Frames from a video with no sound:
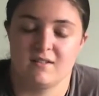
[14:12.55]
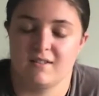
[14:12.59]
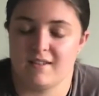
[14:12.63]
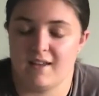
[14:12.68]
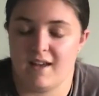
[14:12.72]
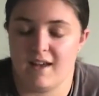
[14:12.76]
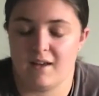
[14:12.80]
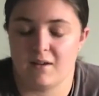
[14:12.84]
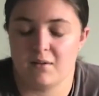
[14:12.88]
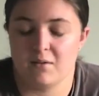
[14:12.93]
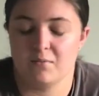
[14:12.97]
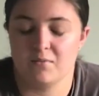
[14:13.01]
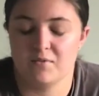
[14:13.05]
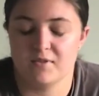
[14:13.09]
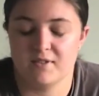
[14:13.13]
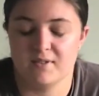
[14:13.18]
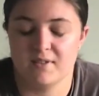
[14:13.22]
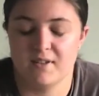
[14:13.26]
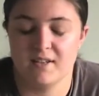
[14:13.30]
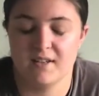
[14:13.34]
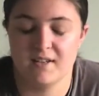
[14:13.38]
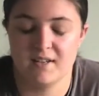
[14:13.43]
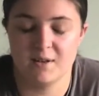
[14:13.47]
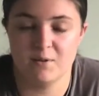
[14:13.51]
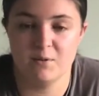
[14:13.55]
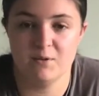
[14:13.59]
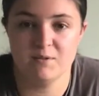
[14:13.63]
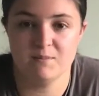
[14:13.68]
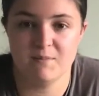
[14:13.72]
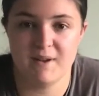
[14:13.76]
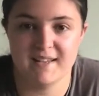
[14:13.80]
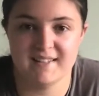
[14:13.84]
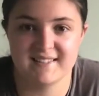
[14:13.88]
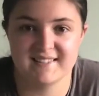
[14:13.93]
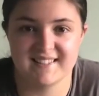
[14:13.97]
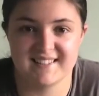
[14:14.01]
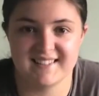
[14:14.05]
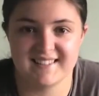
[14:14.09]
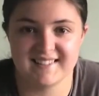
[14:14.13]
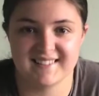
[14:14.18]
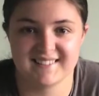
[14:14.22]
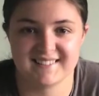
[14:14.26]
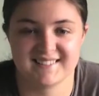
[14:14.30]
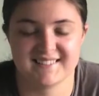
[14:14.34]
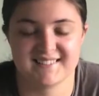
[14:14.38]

yeah, it was messy.